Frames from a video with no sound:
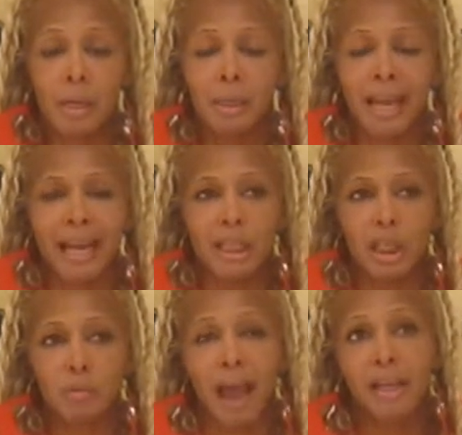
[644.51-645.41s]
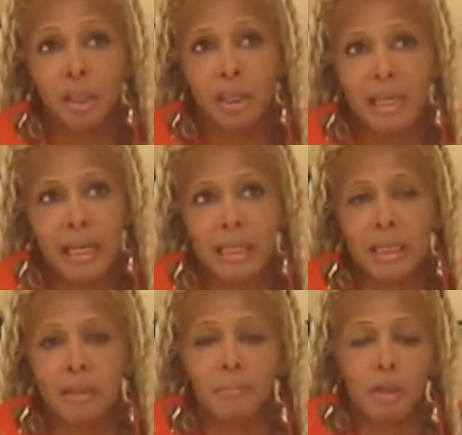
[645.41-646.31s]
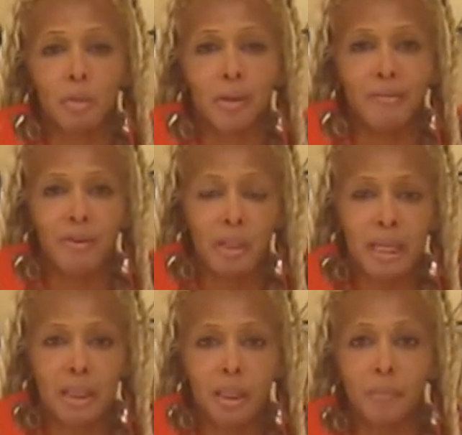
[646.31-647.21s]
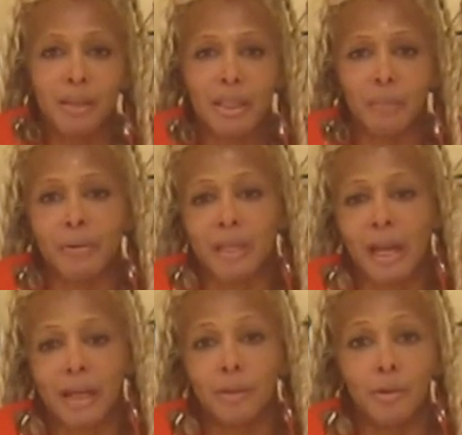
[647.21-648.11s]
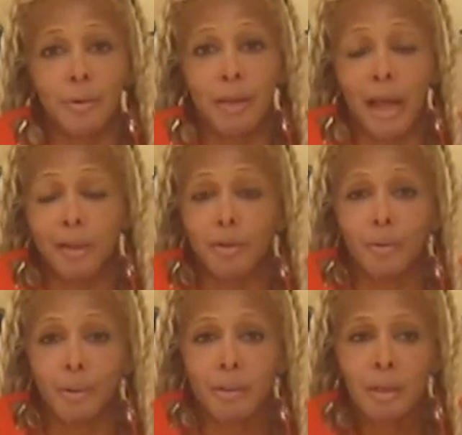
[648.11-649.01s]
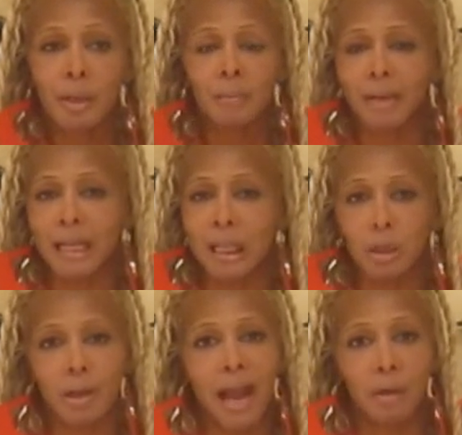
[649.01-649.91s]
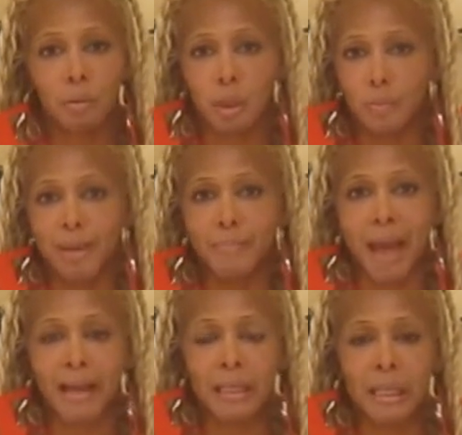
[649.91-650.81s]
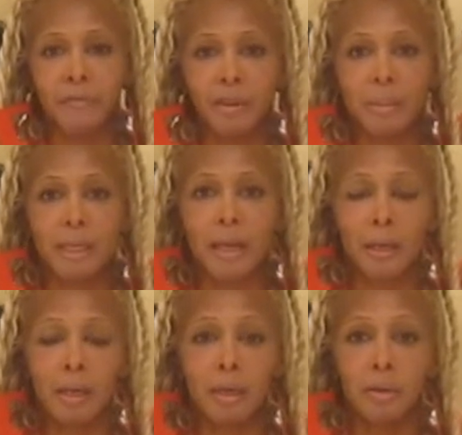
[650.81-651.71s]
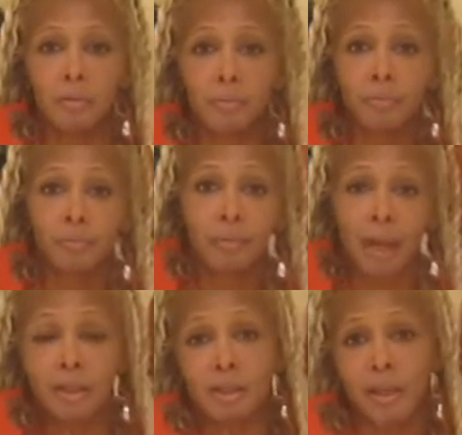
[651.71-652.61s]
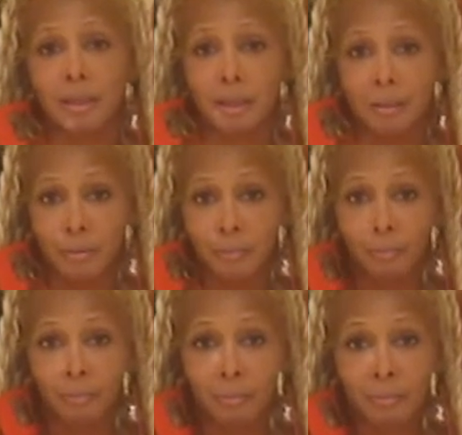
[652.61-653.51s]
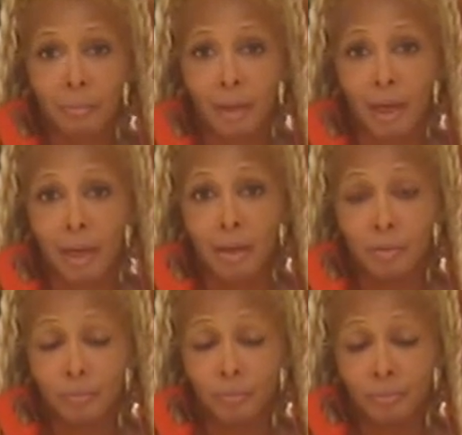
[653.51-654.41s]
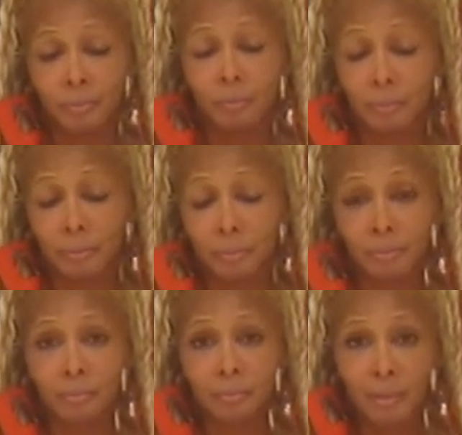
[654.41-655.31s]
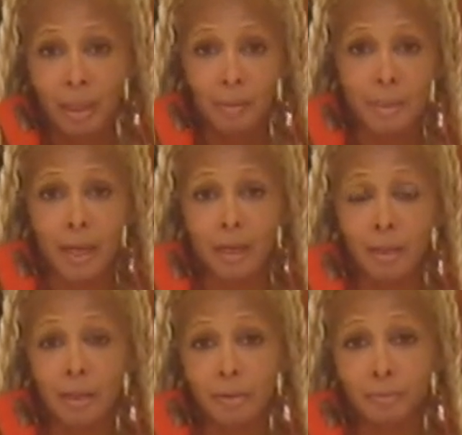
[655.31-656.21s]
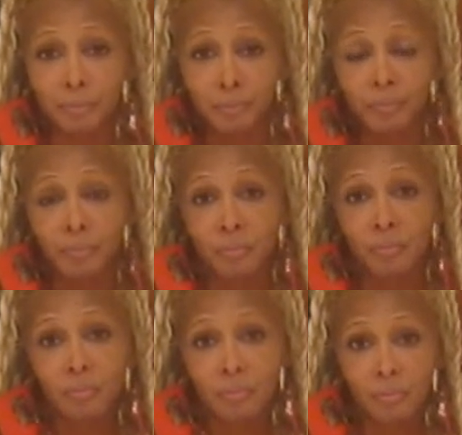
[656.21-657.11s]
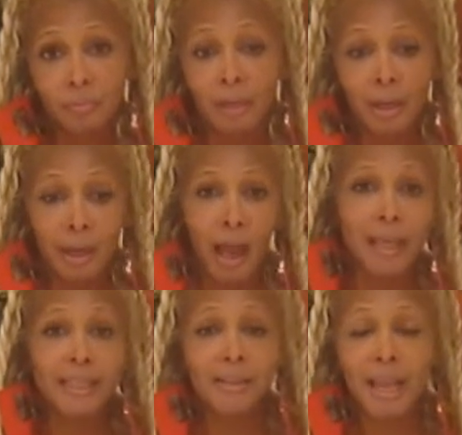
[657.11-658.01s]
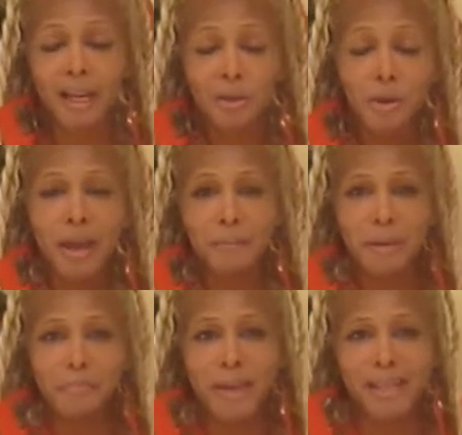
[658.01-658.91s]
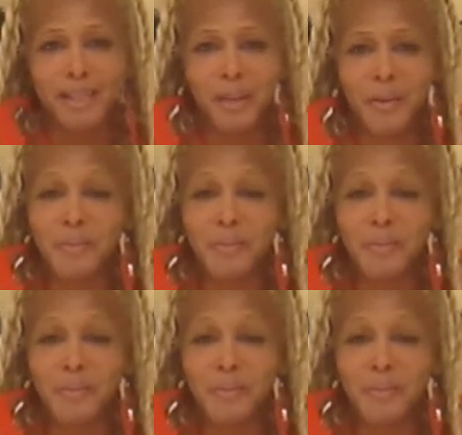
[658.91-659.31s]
Like I just actually did say something to him. when I first got to the bus stop. He's like, "How you doing? How you doing?" But I told you I don't speak back and stuff. He was like, "Hello," I was like this, "Hello." He was like, "Hello." I guess he's like, "You hear me, bitch?"